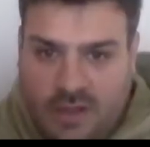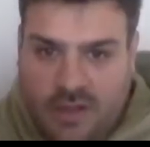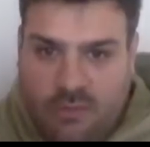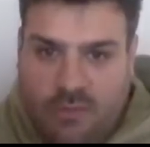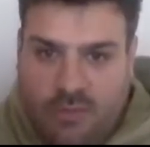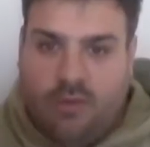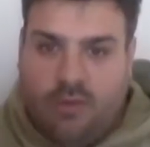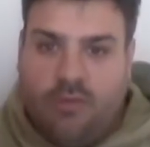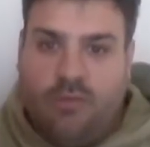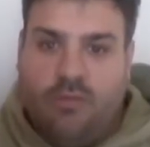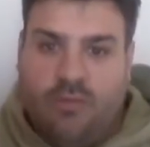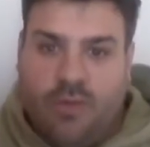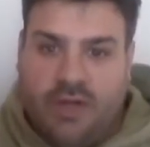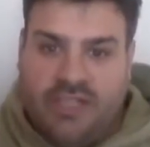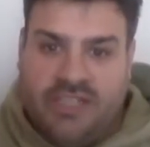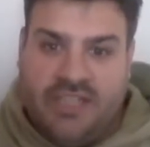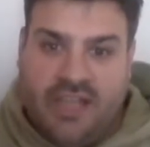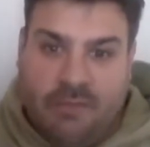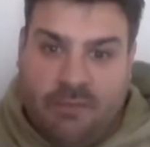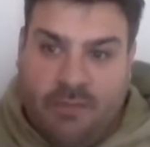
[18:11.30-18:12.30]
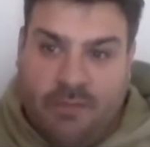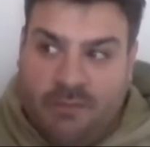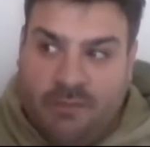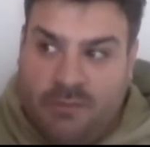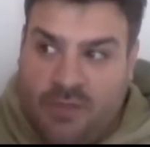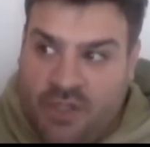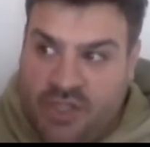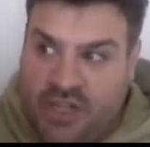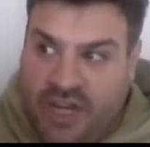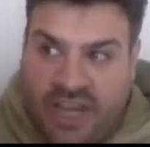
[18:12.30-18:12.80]
Well, my
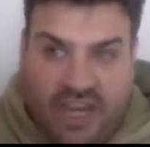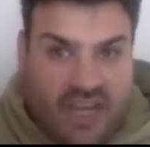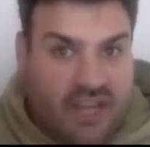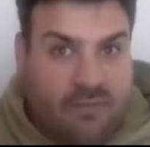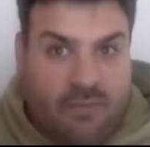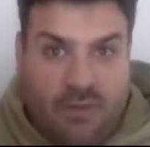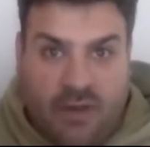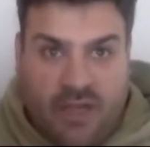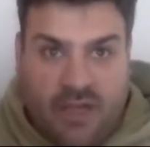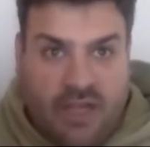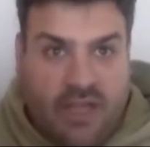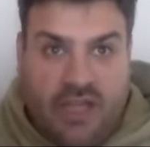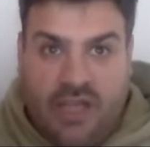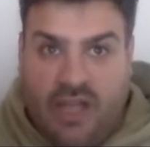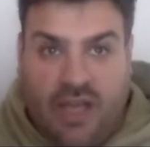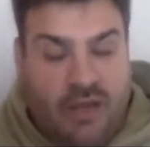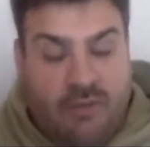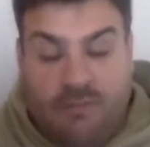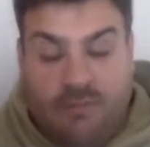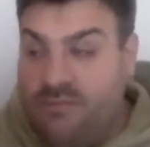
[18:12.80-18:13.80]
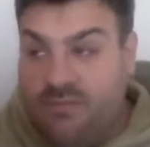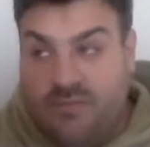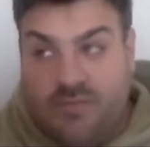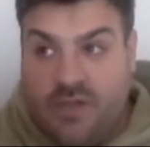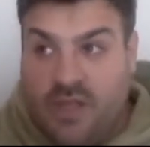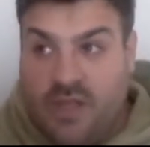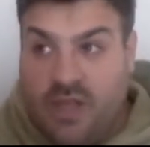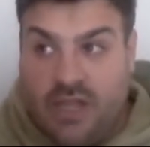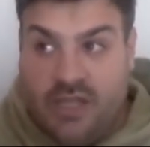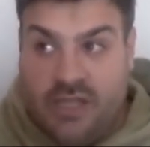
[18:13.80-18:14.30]
stepmom's Czech, but
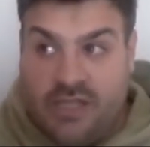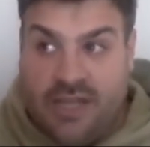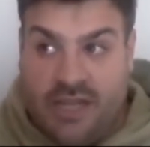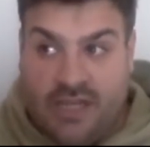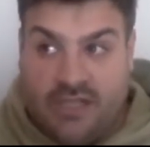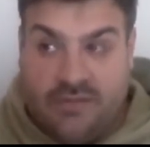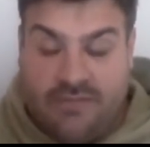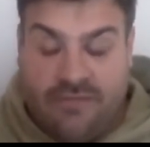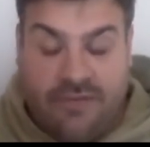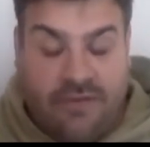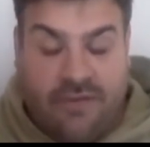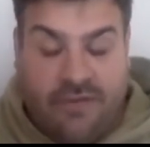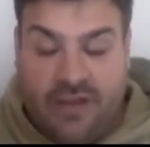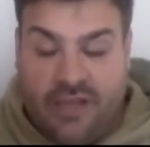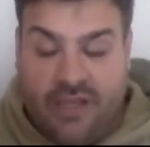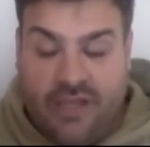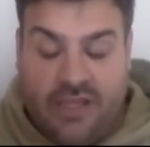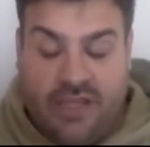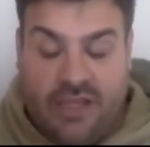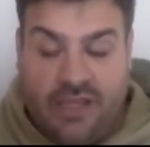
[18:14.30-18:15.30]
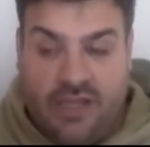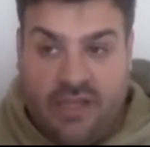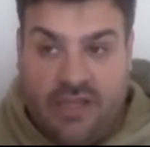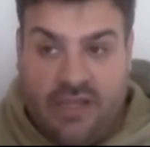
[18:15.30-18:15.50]
that's very